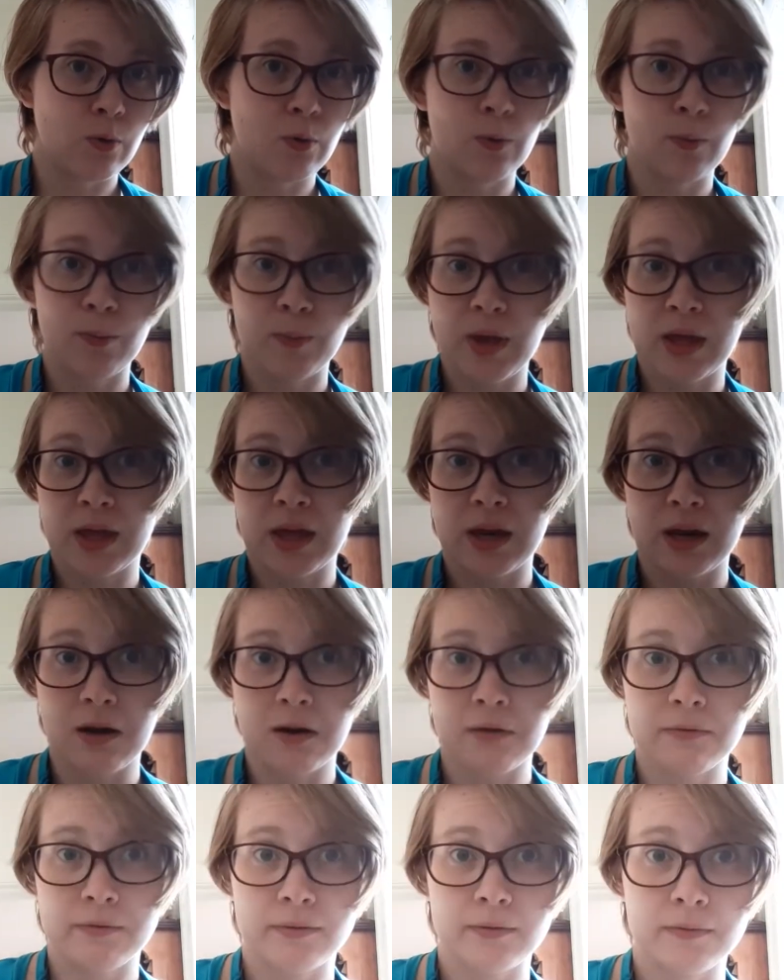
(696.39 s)
make
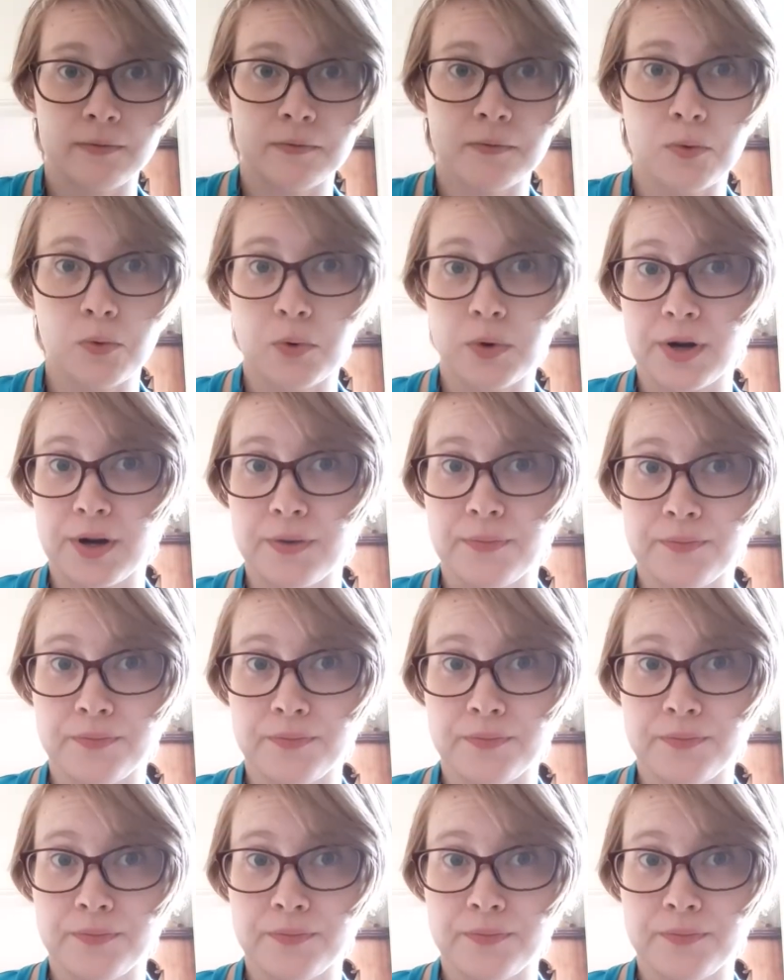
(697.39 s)
enough for